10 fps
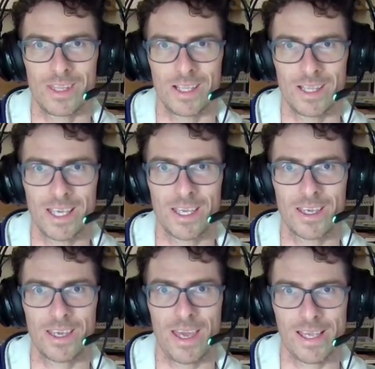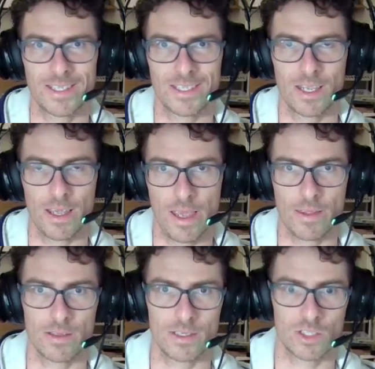The link is
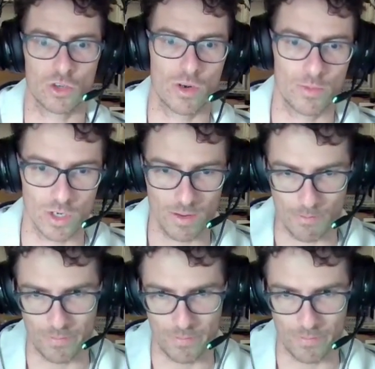in the description